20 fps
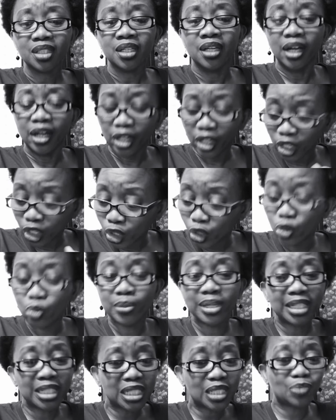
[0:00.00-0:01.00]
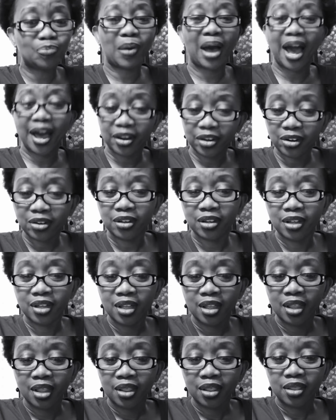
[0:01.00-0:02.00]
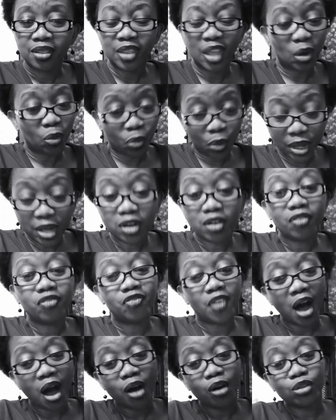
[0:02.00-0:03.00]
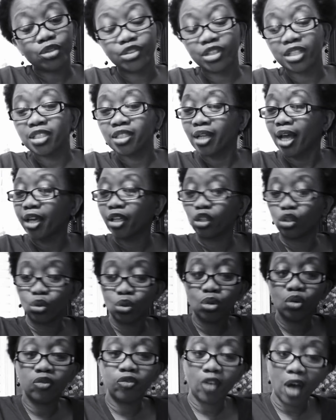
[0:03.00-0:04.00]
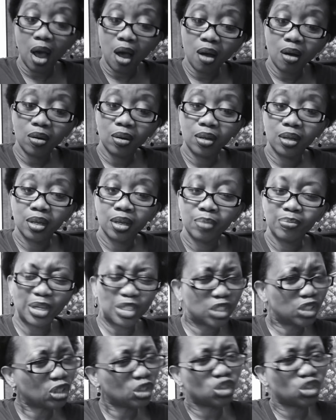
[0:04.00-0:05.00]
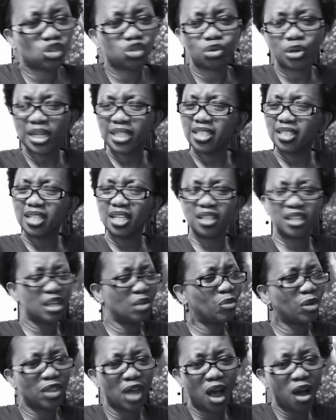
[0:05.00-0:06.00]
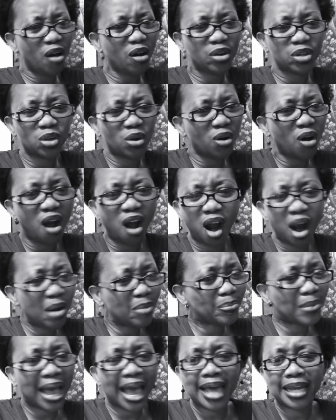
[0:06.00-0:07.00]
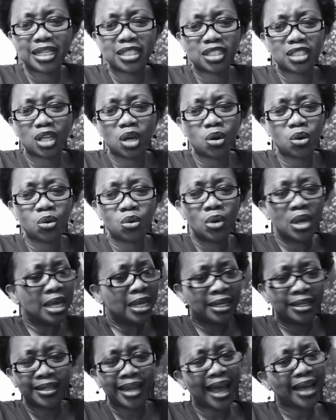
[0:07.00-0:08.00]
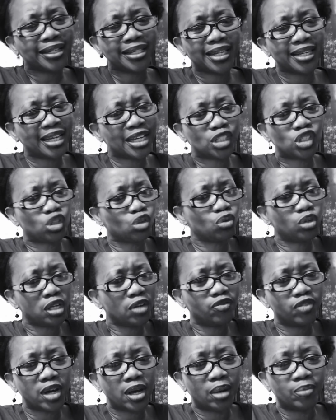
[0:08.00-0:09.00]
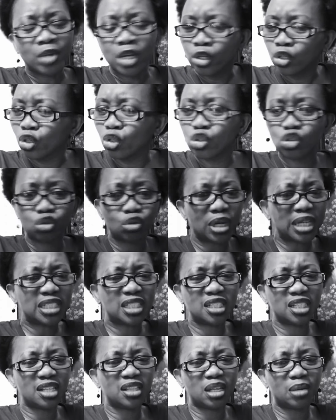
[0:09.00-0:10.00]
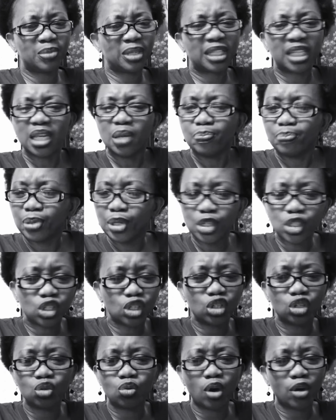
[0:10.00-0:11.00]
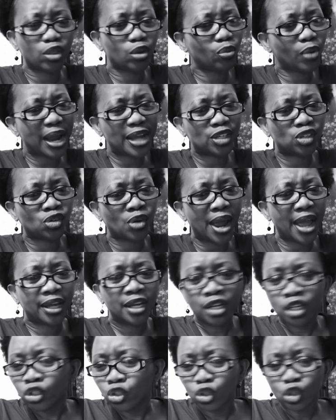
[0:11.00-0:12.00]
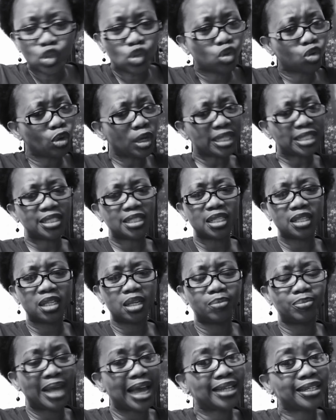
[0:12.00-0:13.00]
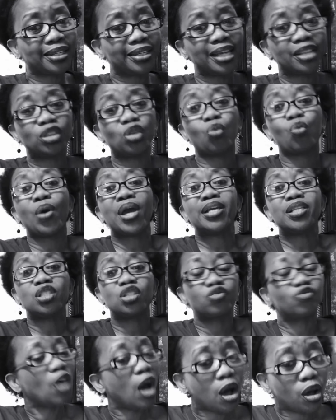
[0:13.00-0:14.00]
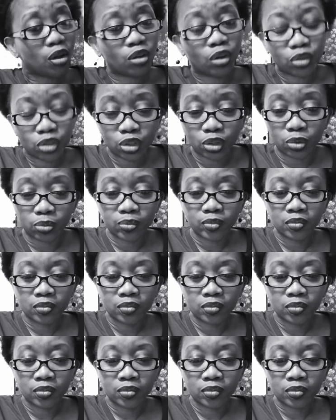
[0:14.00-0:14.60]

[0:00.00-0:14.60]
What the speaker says: a human spotter that will fall just like you'll fall, but you're trusting them with all your heart, mind, and soul not to let you give up. You're trusting them to keep pushing you on the right track. You're trusting them not to let the weights fall on you.